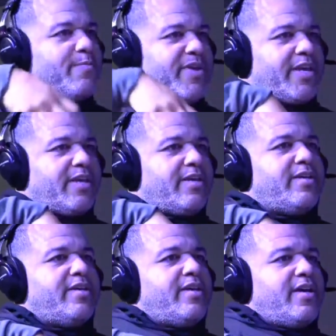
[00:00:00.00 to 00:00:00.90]
me.
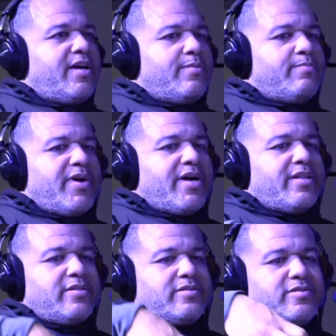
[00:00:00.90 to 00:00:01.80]

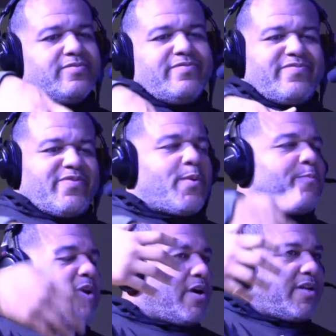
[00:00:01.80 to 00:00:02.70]
But from a
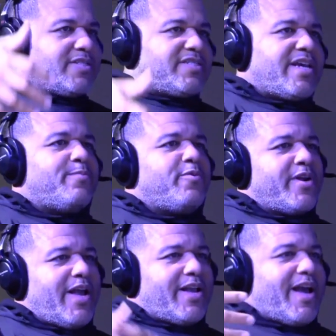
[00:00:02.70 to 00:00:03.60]
marketing
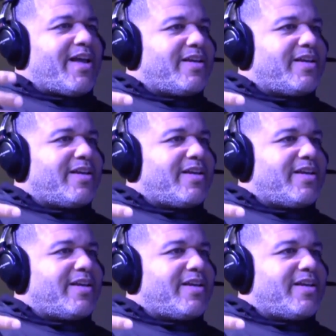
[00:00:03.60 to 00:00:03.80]
standpoint, I got it.